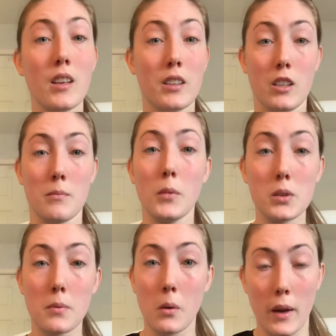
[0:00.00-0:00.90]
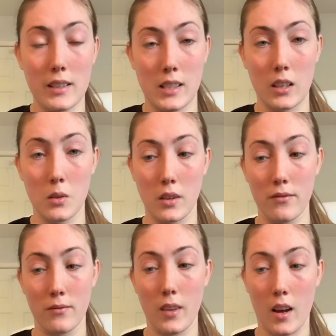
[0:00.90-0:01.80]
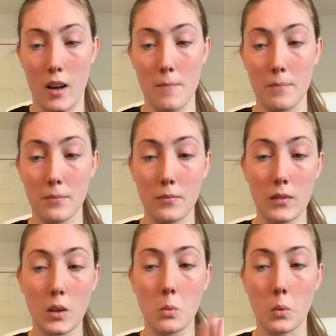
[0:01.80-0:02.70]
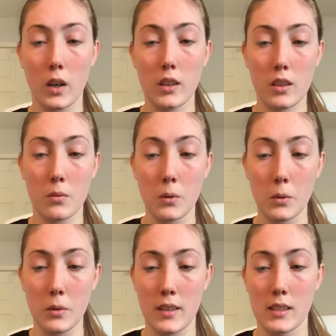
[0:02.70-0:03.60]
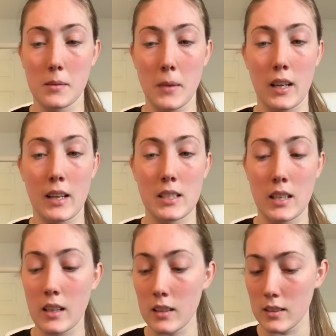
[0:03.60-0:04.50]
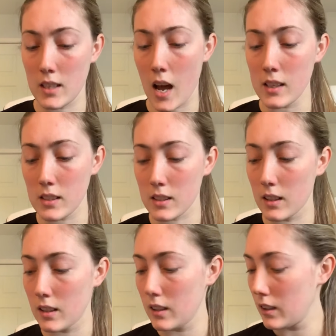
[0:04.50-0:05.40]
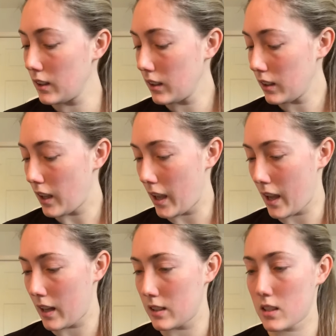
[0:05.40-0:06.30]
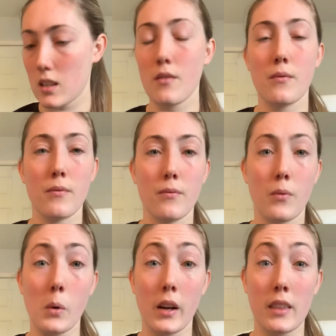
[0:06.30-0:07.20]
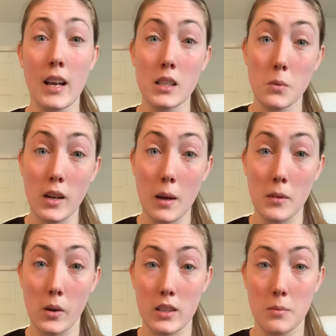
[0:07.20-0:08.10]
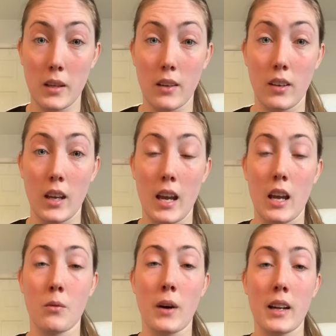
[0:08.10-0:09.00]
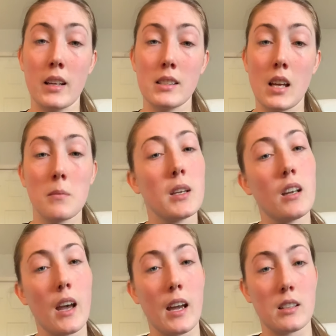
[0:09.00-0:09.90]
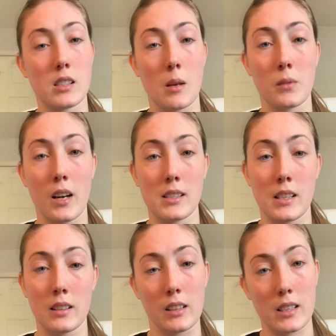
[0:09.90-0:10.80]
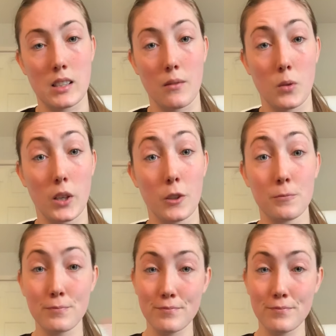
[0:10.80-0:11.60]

There are multiple ways that you can work through this main idea task. And for the next one, I'm going to be giving a writing assignment and summarizing the lesson for you.